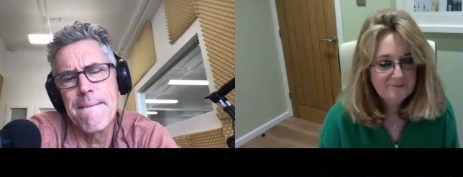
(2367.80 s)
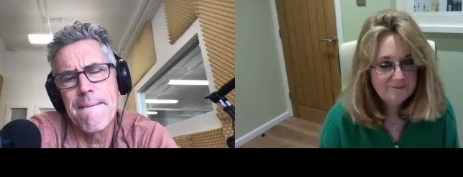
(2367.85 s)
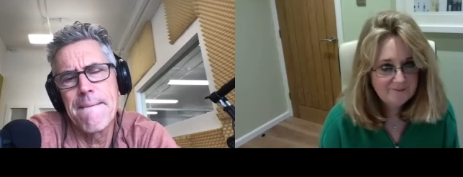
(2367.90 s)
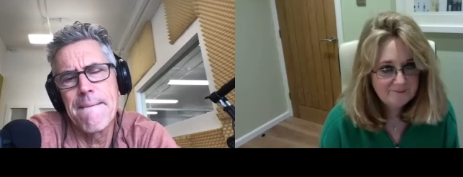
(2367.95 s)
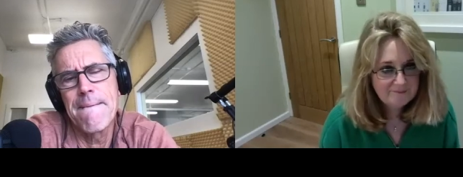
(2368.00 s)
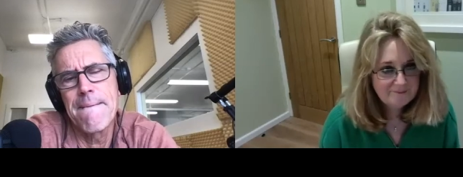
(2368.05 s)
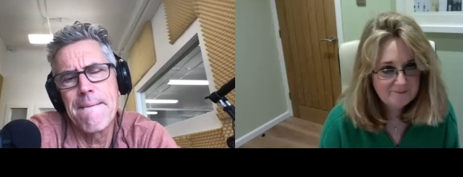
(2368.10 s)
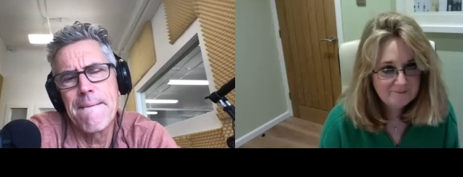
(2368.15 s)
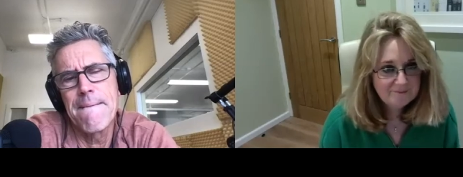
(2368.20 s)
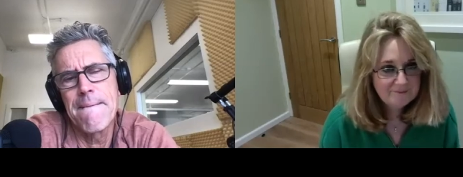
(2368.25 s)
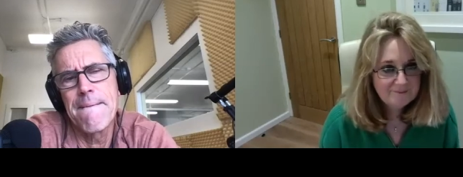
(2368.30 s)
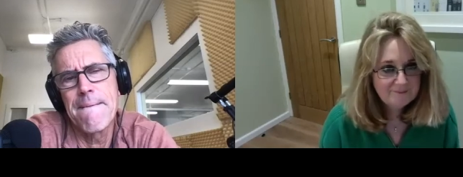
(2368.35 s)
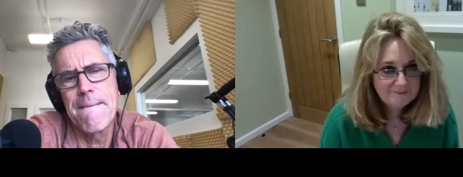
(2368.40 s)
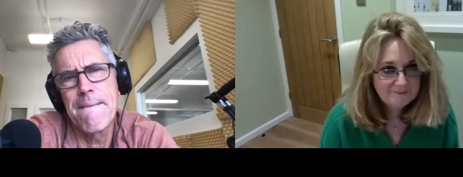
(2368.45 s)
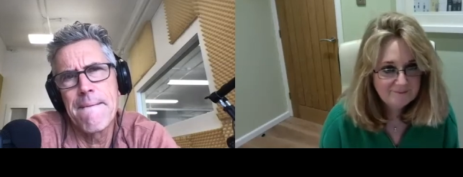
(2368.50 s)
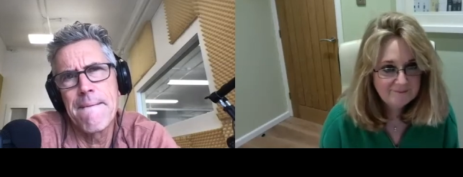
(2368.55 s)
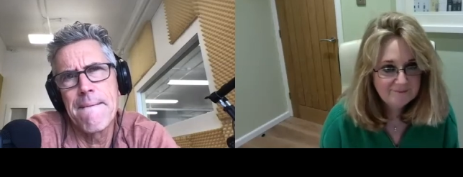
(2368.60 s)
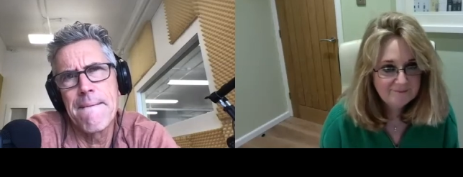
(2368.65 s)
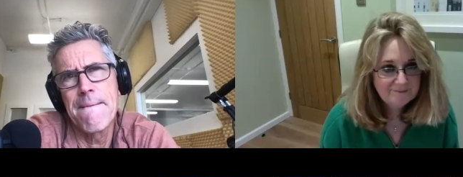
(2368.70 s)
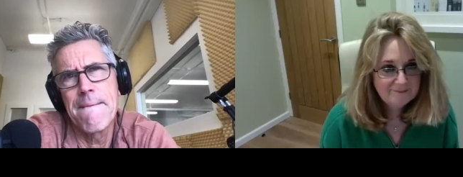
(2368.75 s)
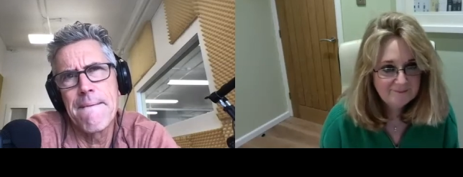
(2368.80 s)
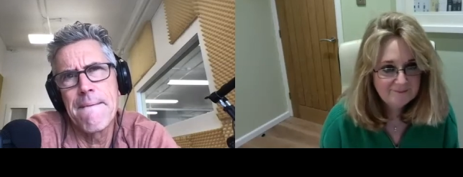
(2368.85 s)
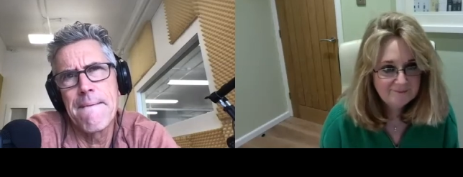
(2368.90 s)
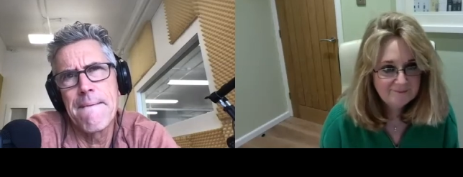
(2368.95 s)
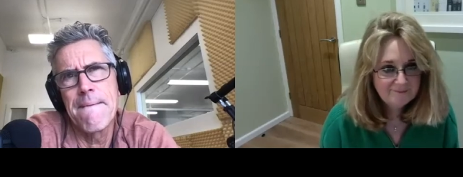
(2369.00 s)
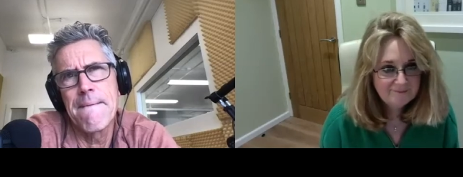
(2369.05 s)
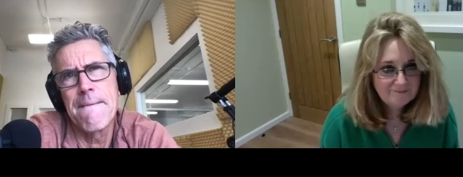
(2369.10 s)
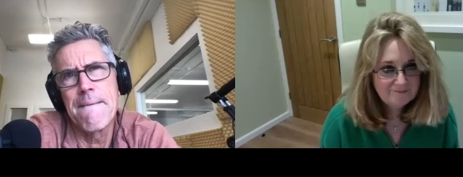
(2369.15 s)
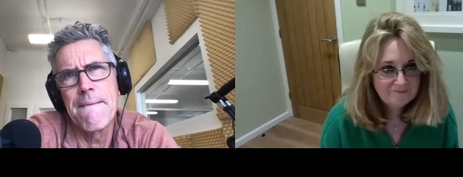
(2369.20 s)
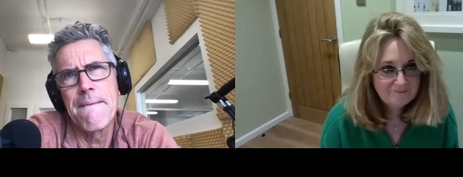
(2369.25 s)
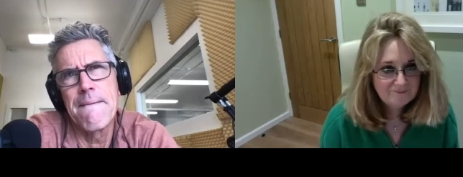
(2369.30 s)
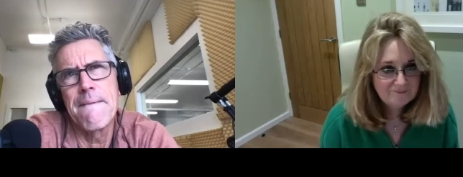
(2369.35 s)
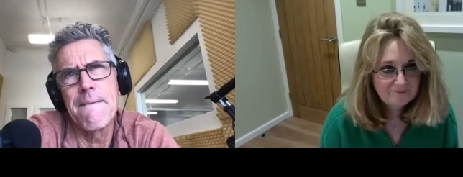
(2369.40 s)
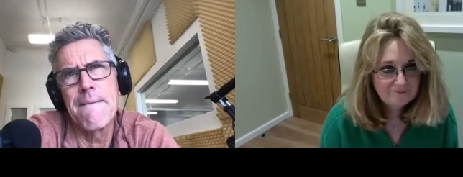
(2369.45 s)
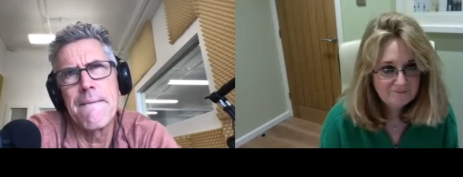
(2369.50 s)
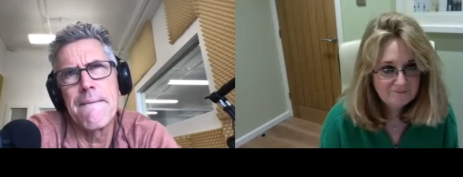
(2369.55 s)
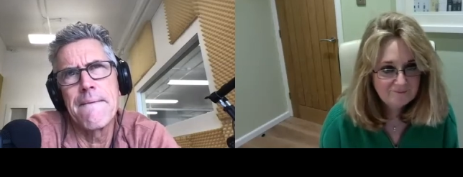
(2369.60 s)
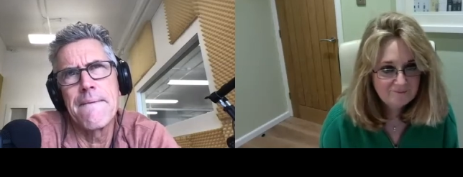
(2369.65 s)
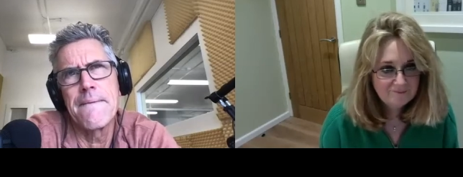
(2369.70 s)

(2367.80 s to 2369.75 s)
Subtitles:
No one is speaking in this clip.